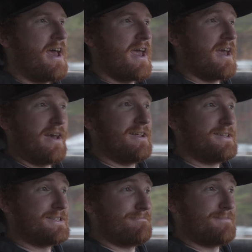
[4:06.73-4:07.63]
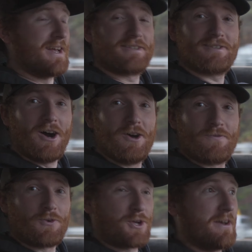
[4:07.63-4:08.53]
and it's
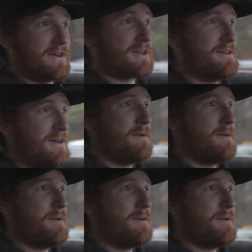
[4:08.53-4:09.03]
unforgiving.